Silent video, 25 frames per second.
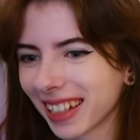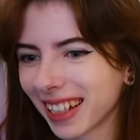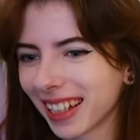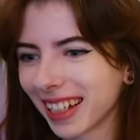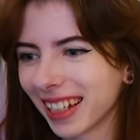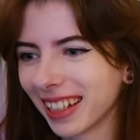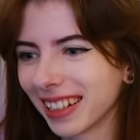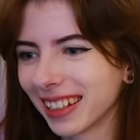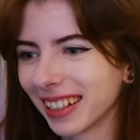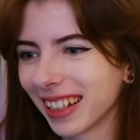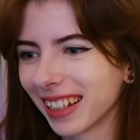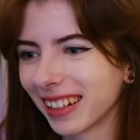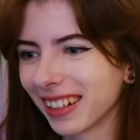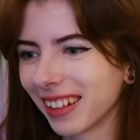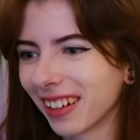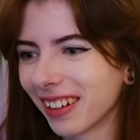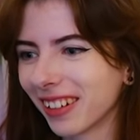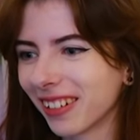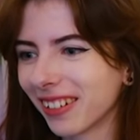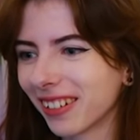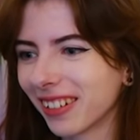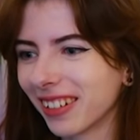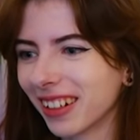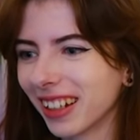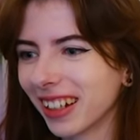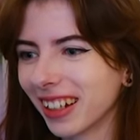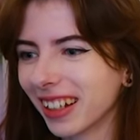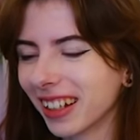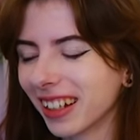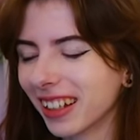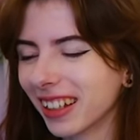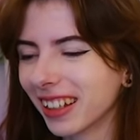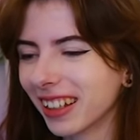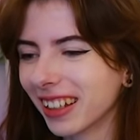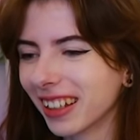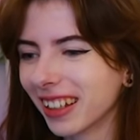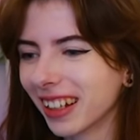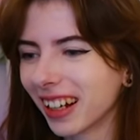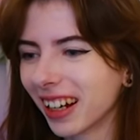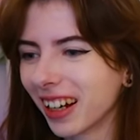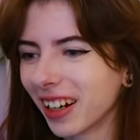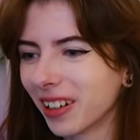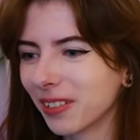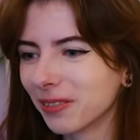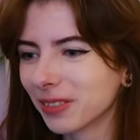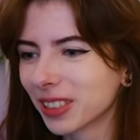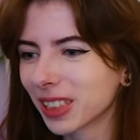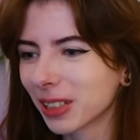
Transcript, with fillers: And I know um,